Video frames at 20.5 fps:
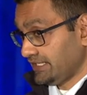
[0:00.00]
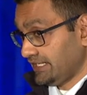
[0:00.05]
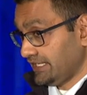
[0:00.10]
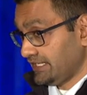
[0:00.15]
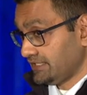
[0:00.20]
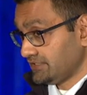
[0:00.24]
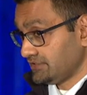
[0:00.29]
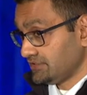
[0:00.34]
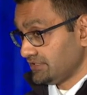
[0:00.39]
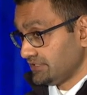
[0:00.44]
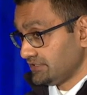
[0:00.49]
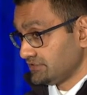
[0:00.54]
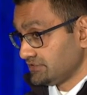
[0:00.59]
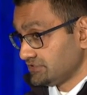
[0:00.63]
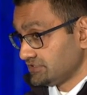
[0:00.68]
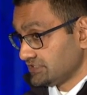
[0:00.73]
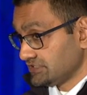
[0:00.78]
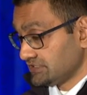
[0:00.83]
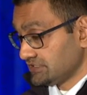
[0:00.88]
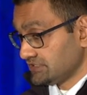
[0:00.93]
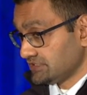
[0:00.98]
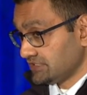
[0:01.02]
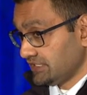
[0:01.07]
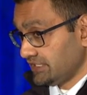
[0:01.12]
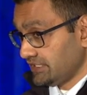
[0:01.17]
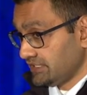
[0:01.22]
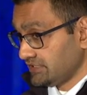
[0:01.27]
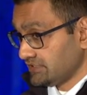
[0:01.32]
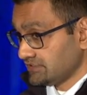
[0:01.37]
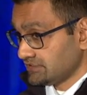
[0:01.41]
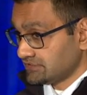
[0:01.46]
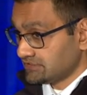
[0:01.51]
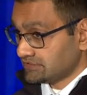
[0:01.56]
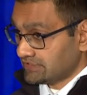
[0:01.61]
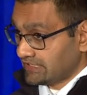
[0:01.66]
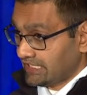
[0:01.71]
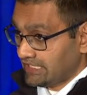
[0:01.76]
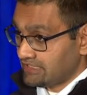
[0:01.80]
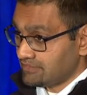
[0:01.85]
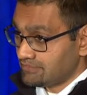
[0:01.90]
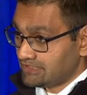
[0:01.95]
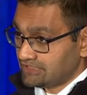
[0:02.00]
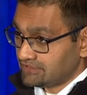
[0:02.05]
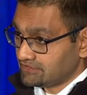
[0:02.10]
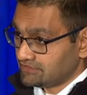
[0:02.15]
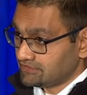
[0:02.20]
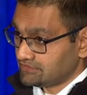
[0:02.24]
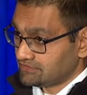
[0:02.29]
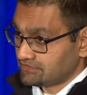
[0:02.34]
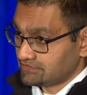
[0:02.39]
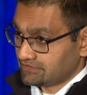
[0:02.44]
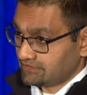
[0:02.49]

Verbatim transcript: and just a K-means